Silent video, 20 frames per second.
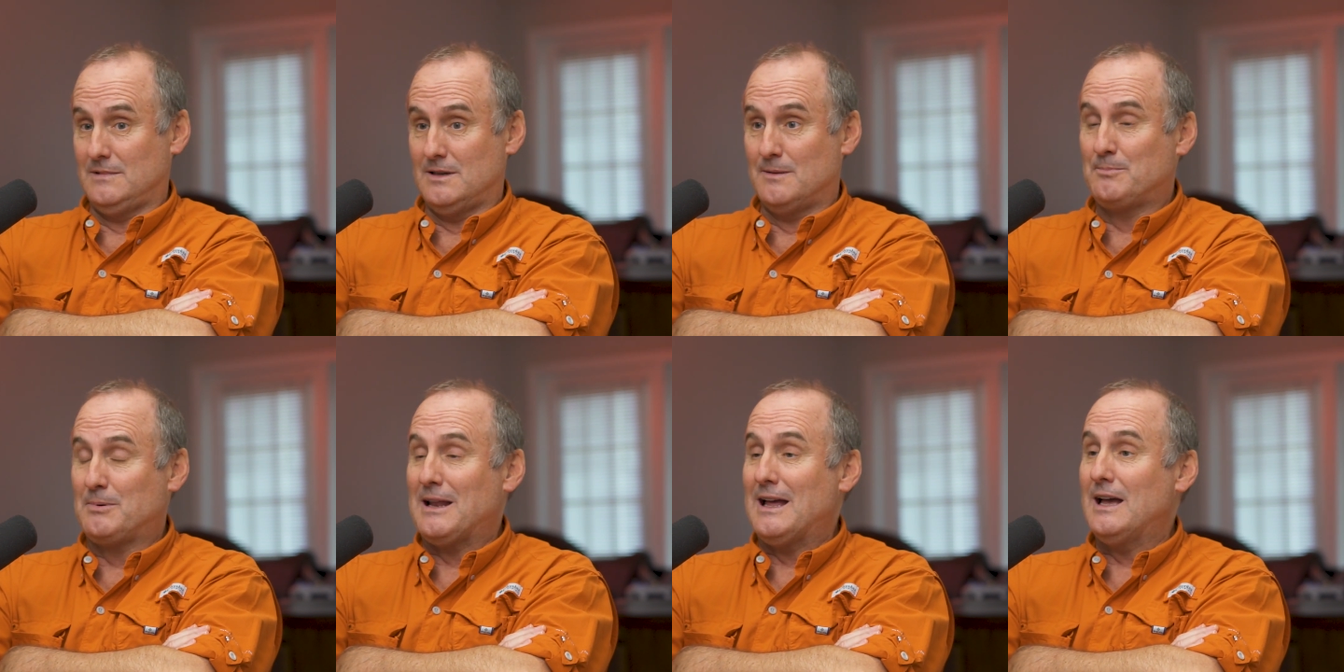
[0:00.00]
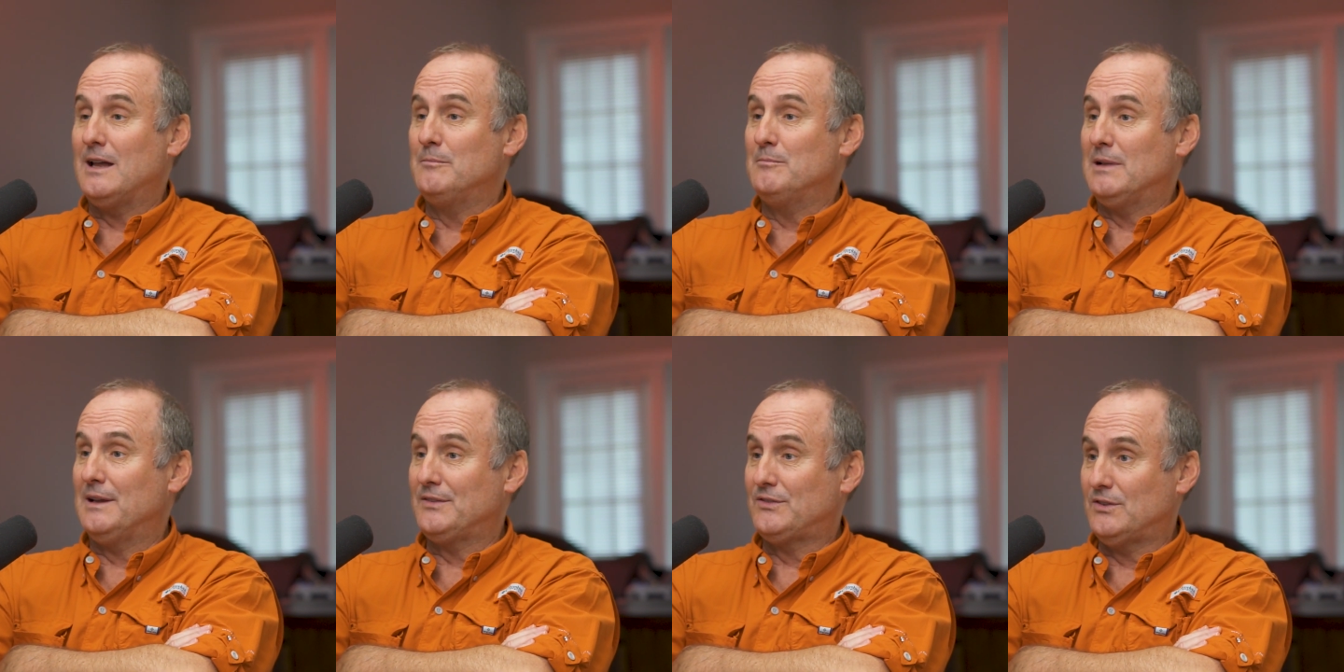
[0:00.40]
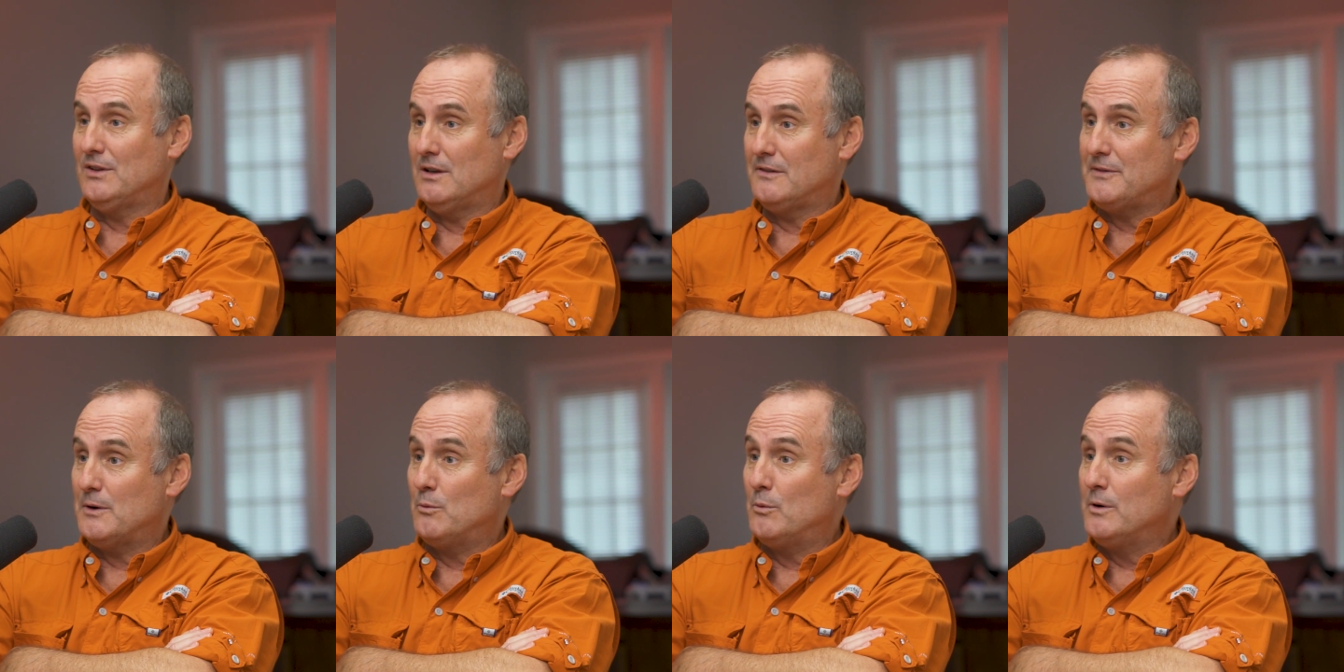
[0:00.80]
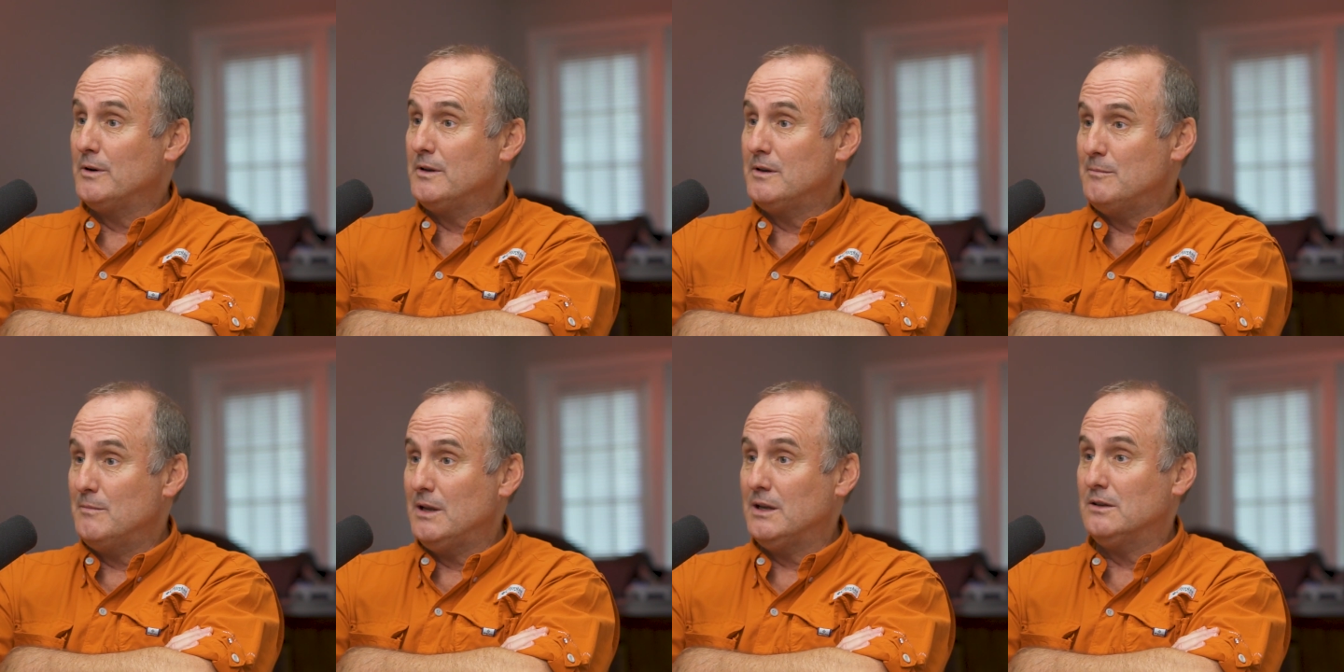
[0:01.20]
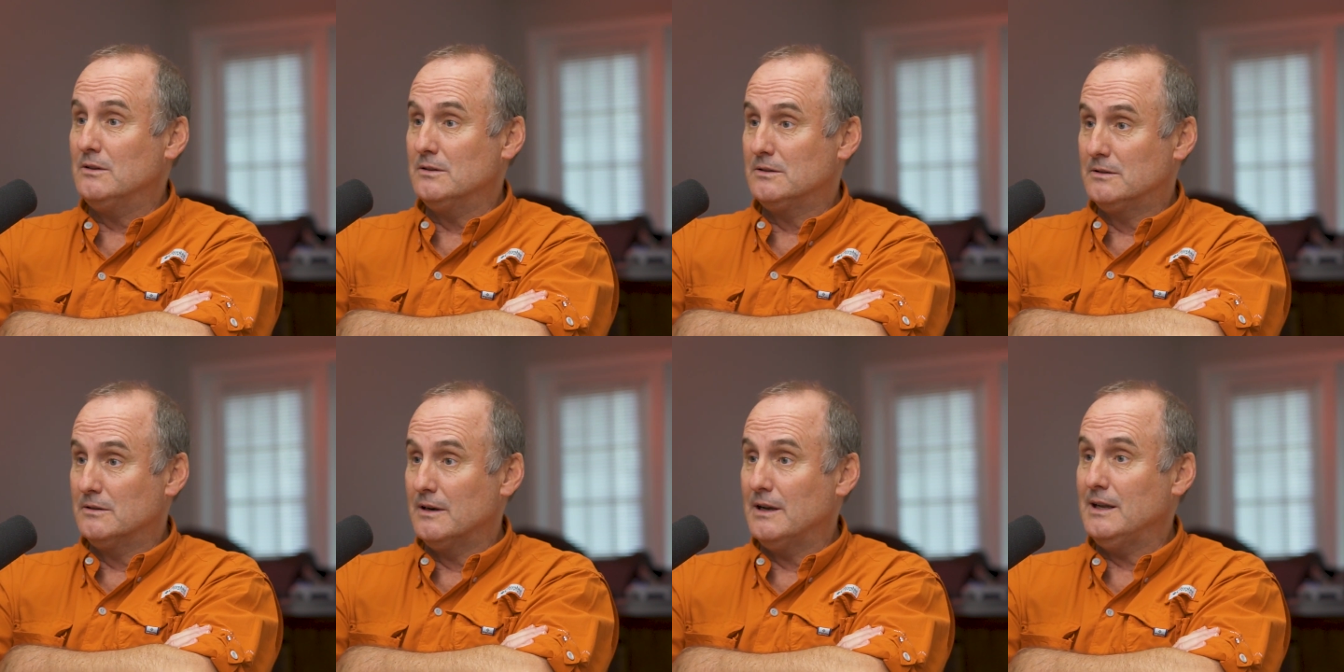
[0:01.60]
applied myself. I wanted to make
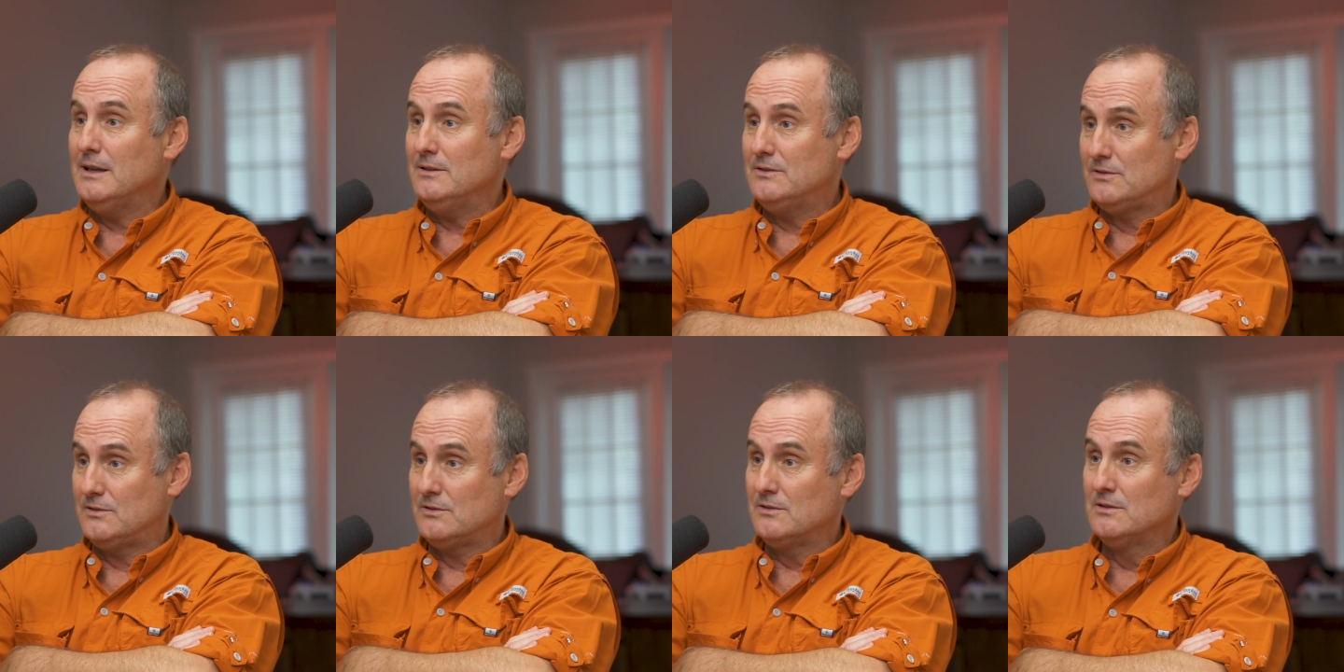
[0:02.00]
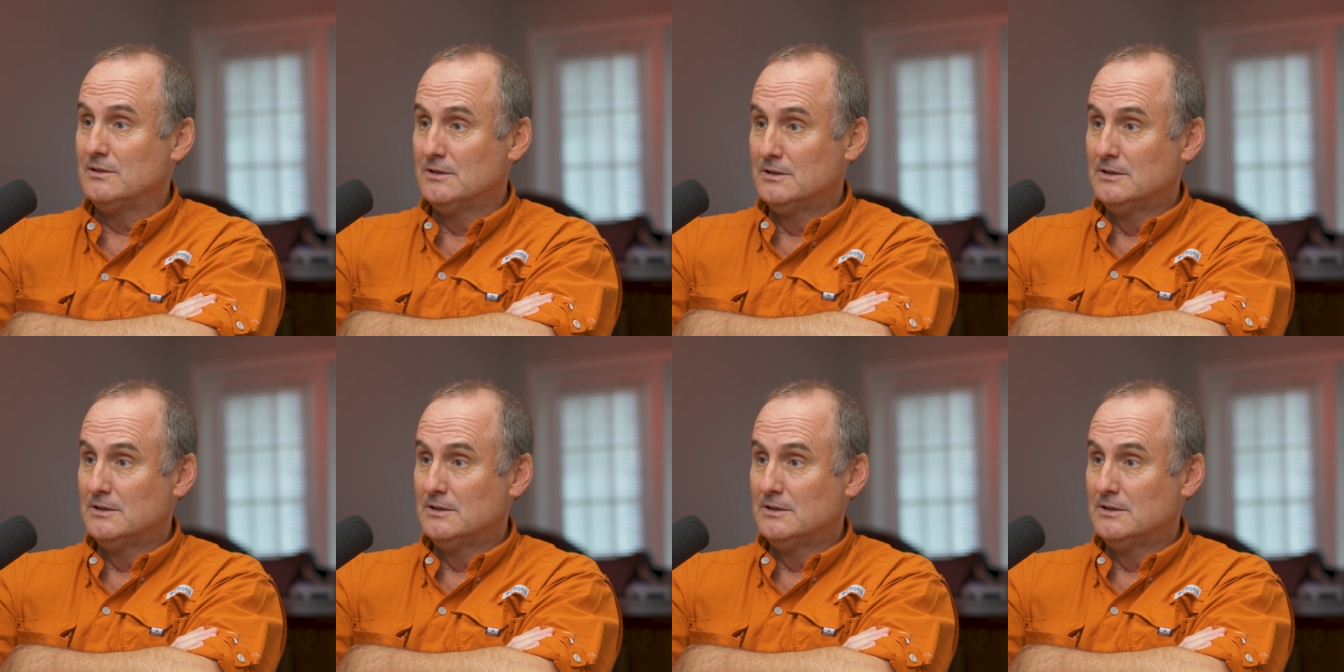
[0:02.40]
good grades.